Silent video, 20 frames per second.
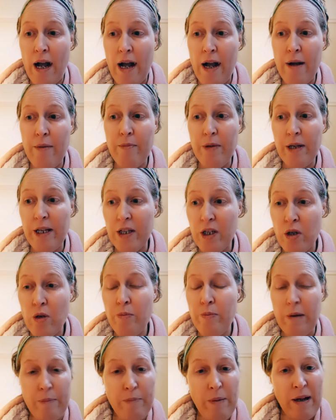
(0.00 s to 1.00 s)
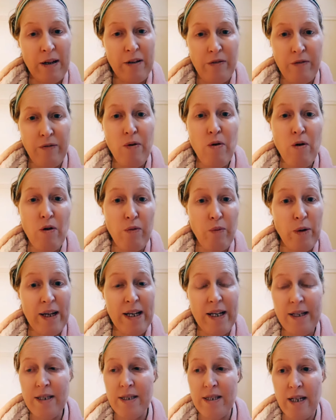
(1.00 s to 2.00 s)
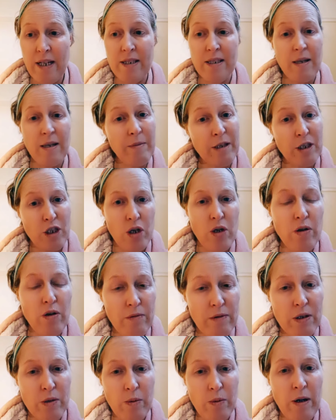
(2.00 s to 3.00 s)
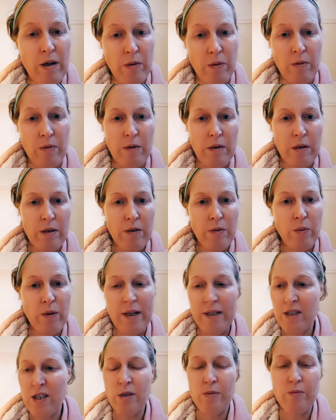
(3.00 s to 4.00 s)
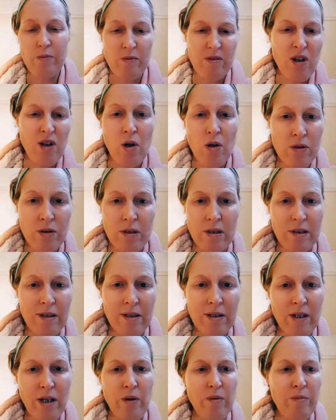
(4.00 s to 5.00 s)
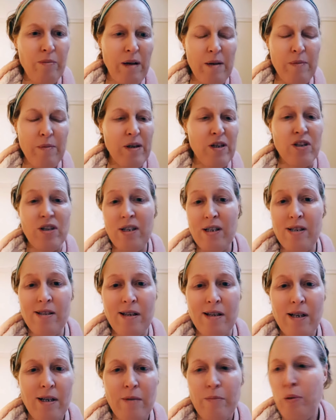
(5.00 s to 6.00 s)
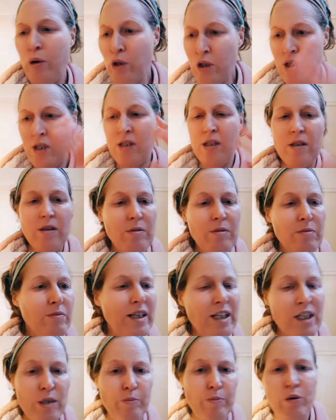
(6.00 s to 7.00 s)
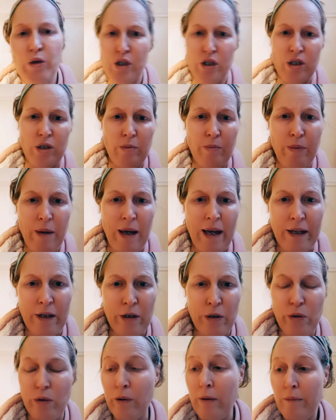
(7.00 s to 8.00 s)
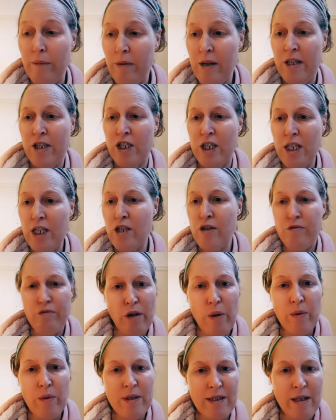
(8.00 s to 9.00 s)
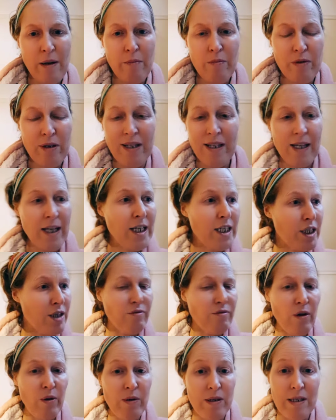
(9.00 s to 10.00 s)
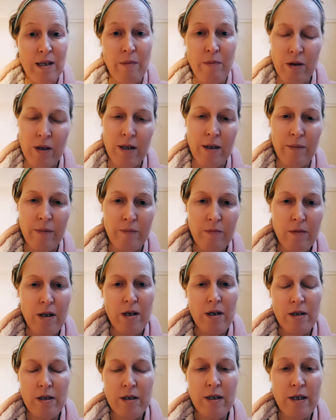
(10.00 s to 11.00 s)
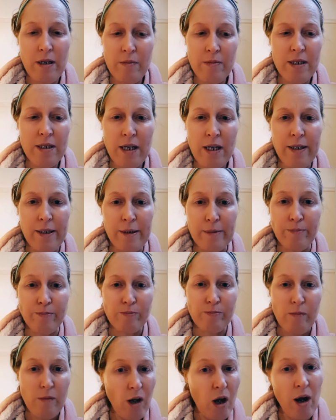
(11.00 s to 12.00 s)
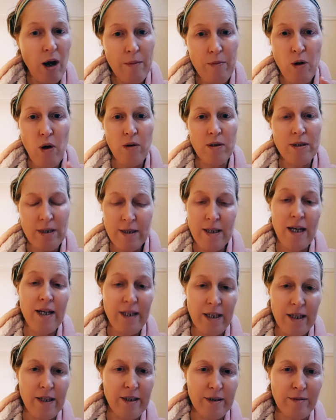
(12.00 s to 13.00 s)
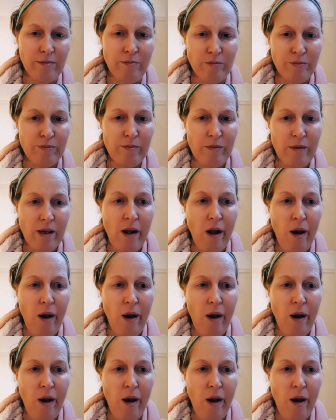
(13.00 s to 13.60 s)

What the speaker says: it could be back and forth where he's done something to her as well, where it's just toxic, you know. Maybe she's pushed him, he's pushed her back, or she's thrown something, he's thrown something. Do you get what I'm saying? I'm not saying